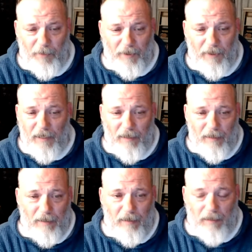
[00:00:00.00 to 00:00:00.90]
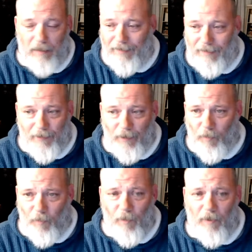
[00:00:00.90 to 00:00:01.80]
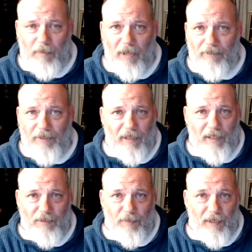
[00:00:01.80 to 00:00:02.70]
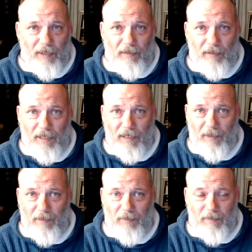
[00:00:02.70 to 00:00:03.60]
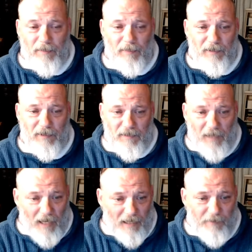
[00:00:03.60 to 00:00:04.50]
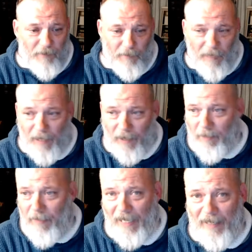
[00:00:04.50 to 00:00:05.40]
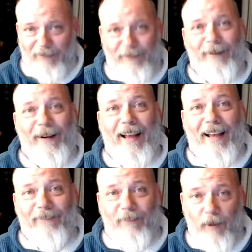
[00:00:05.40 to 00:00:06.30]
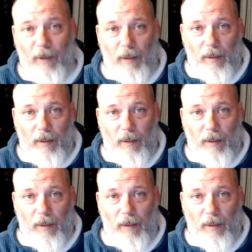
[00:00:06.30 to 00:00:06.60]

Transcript: But like, Warren Buffett has been a stock of the bank man forever,